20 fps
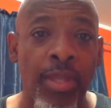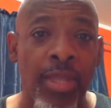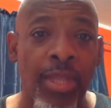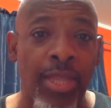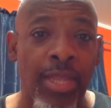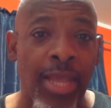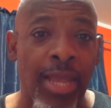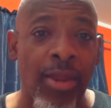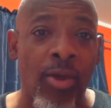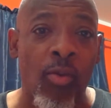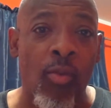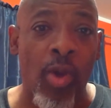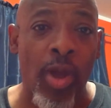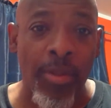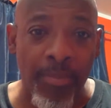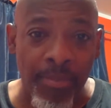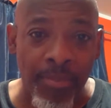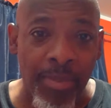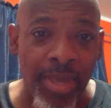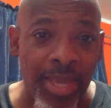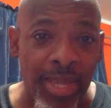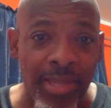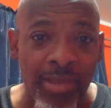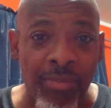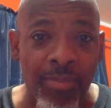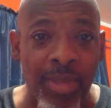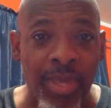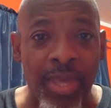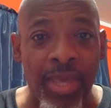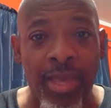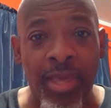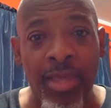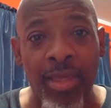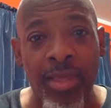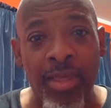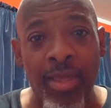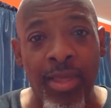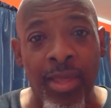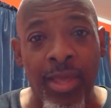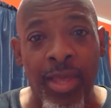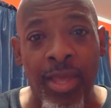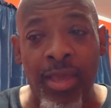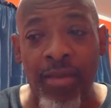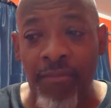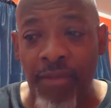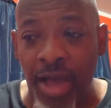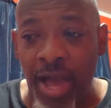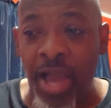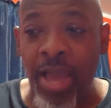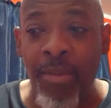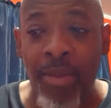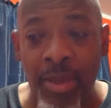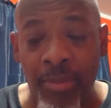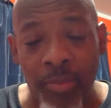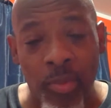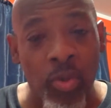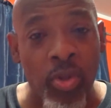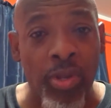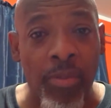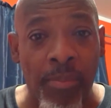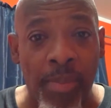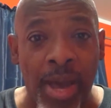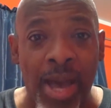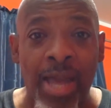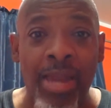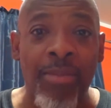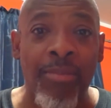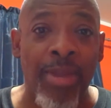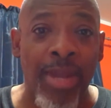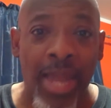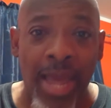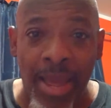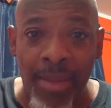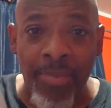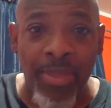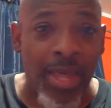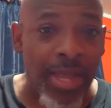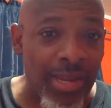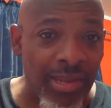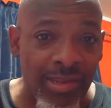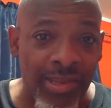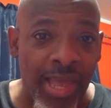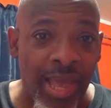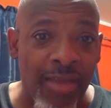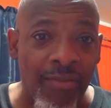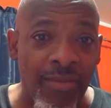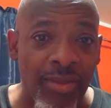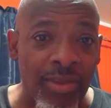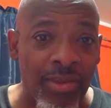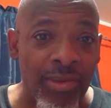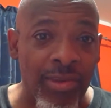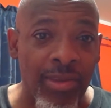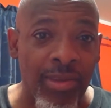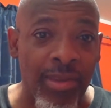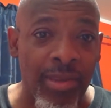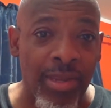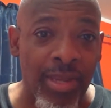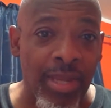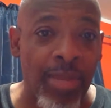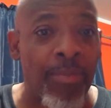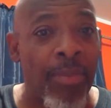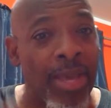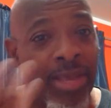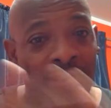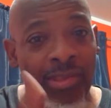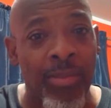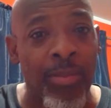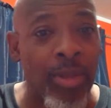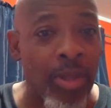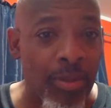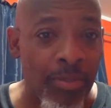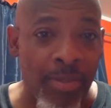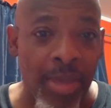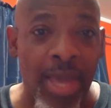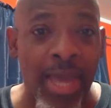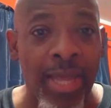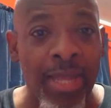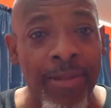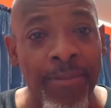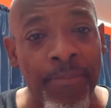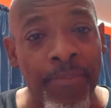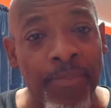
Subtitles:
they don't want me to be, if I am on the bottom and I'm not a savage, it makes them look bad.